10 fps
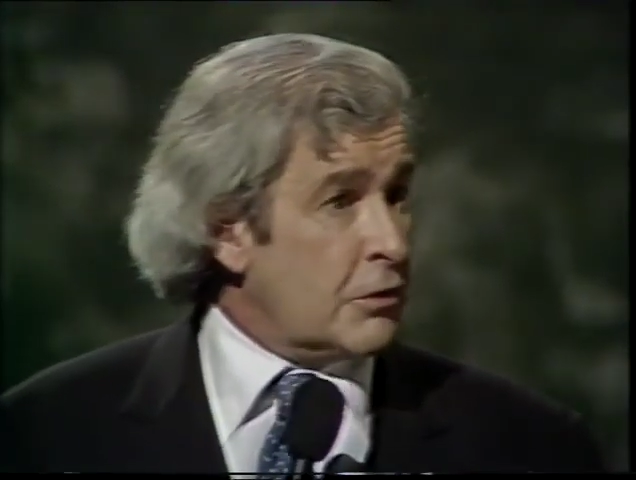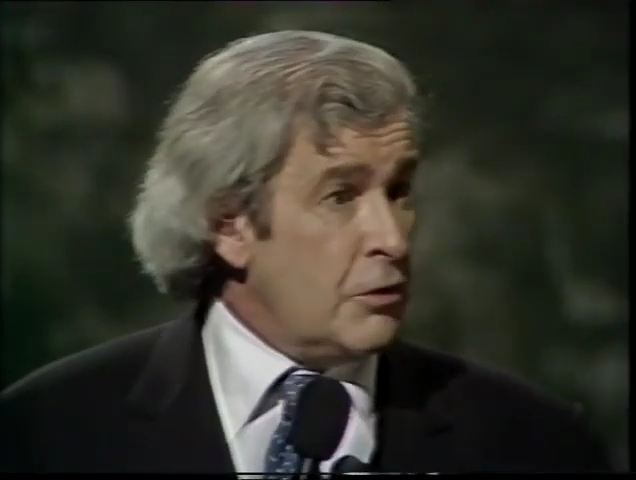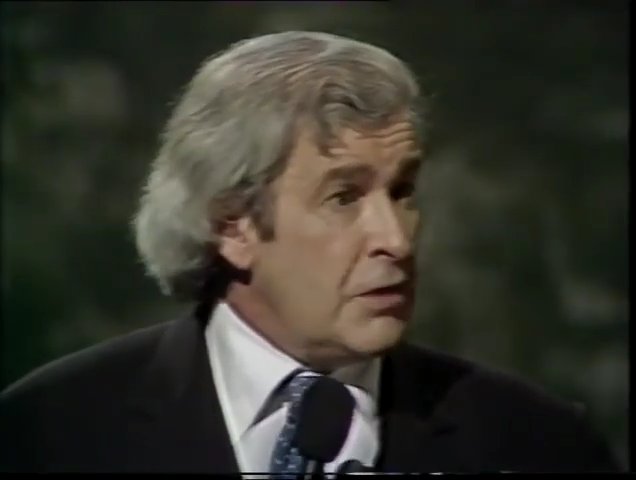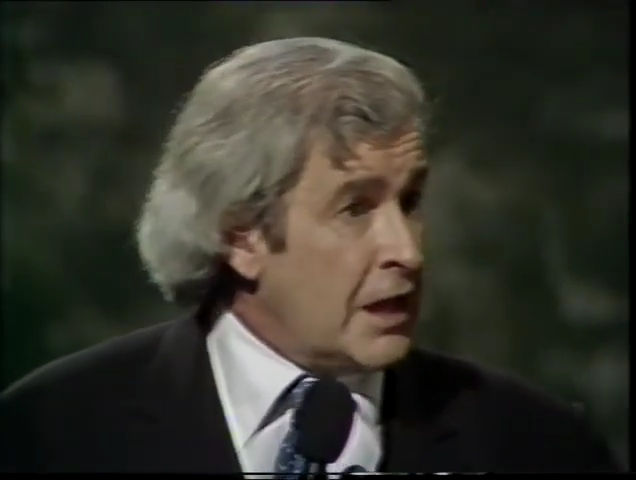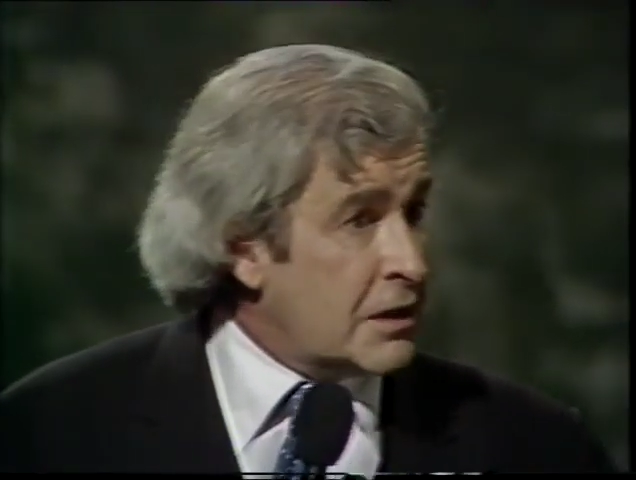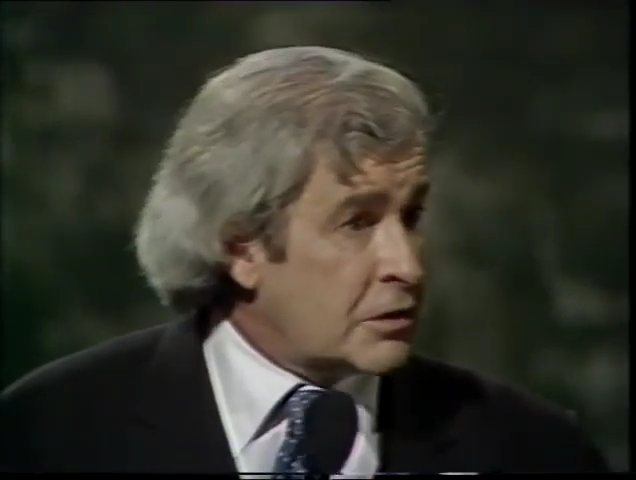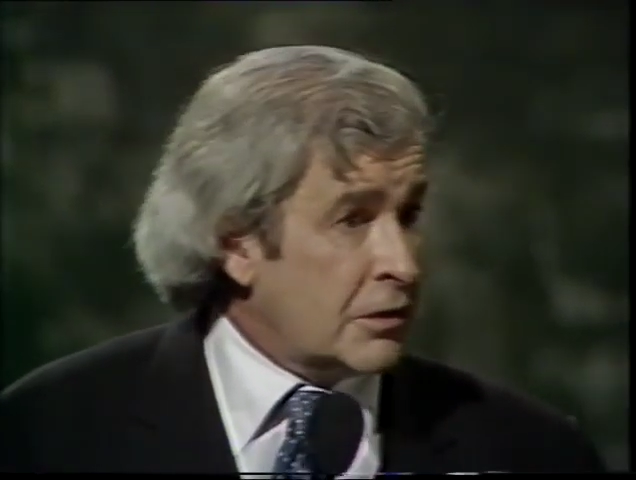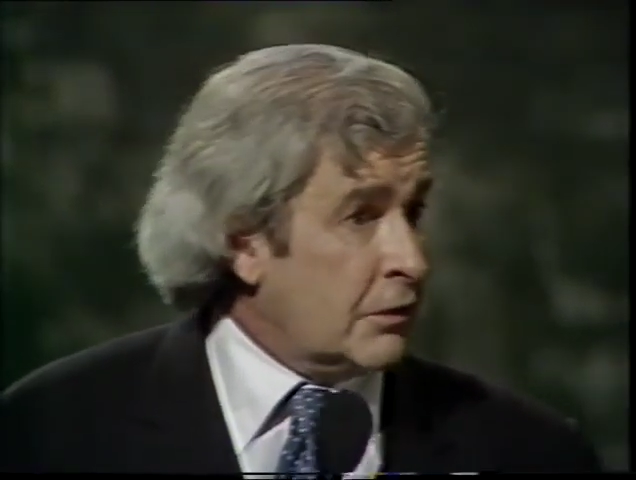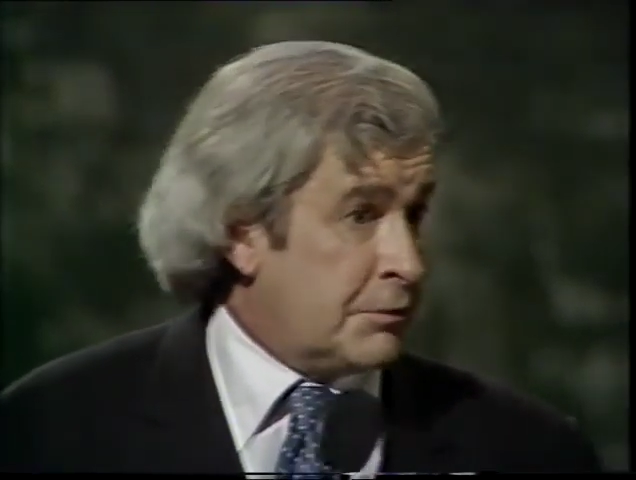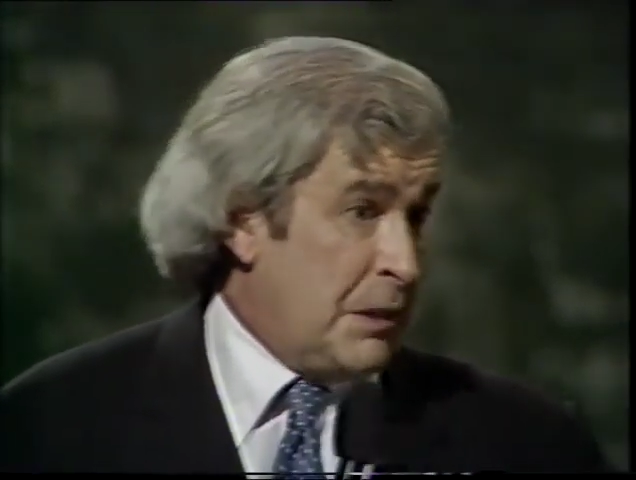You can only
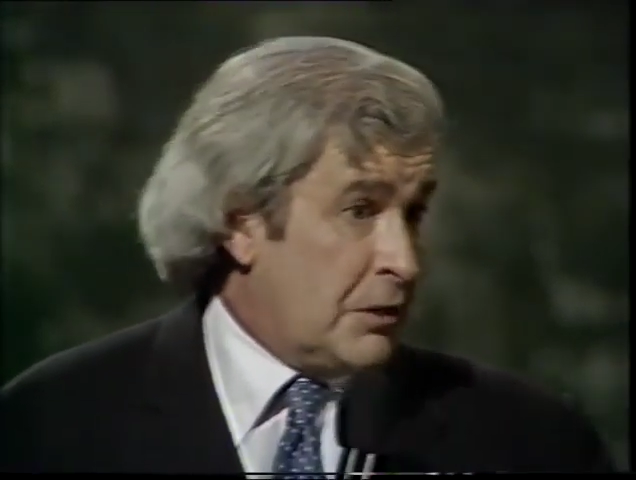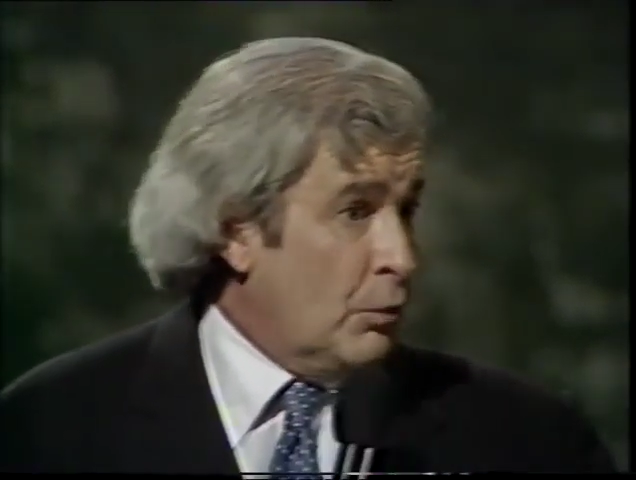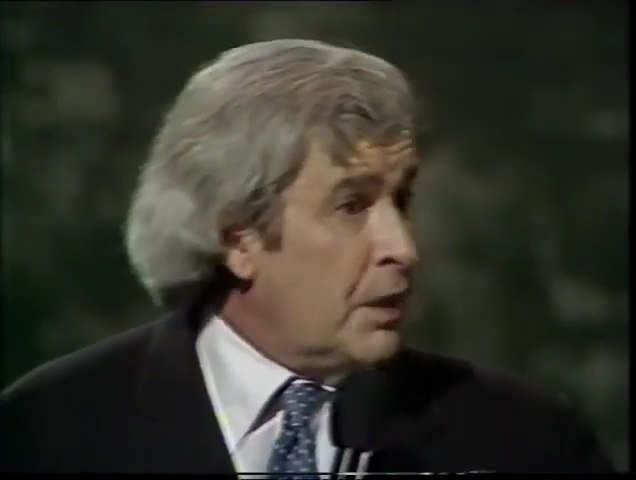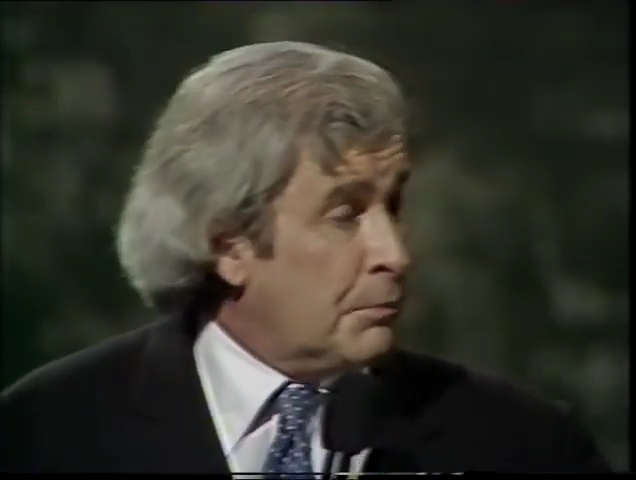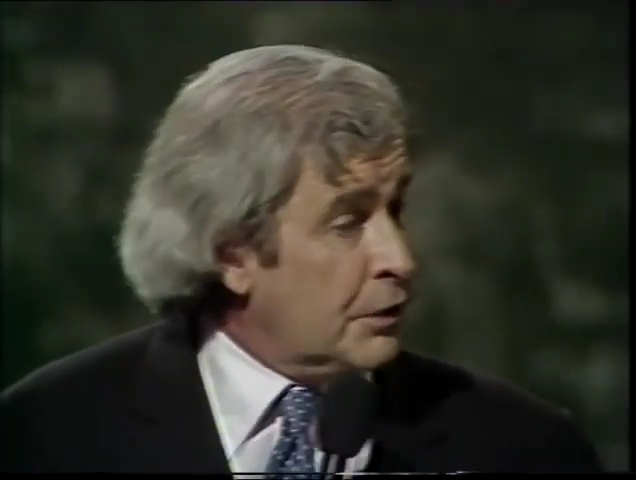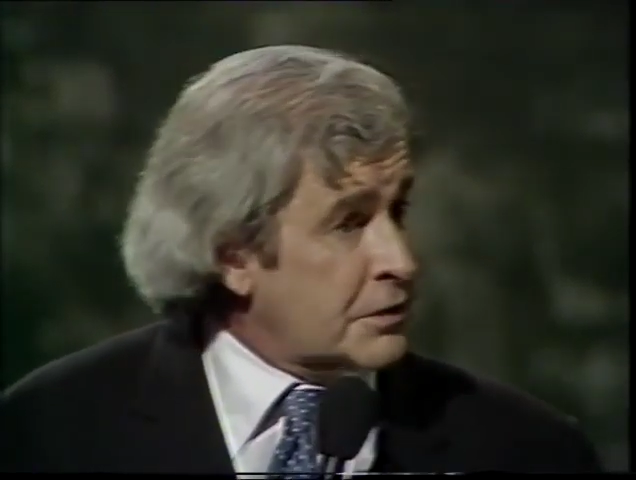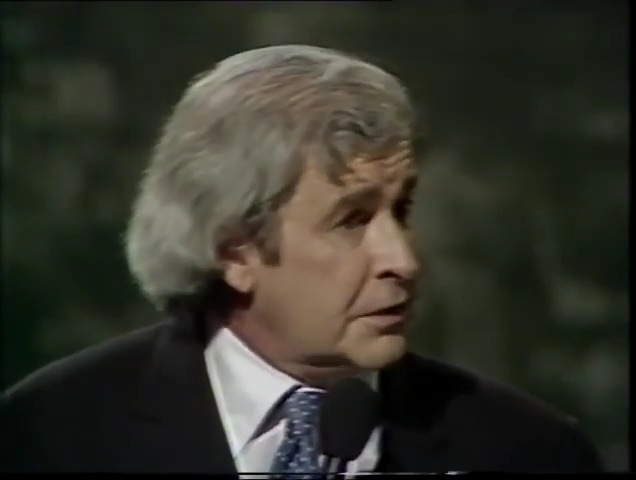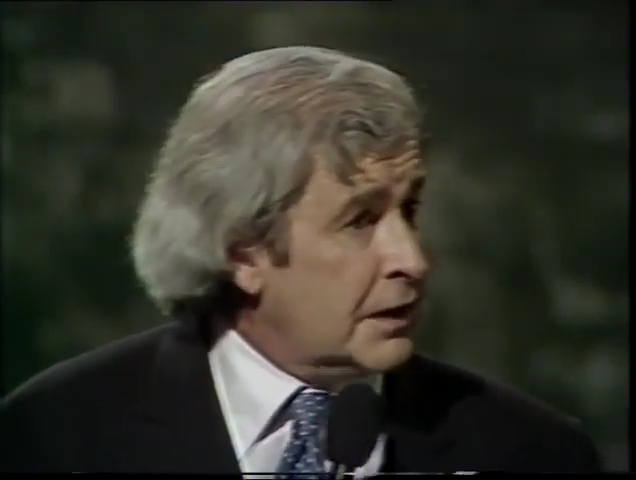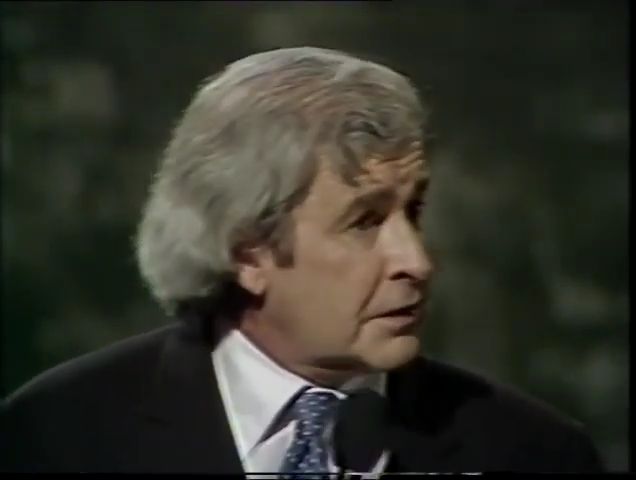answer or speak to one person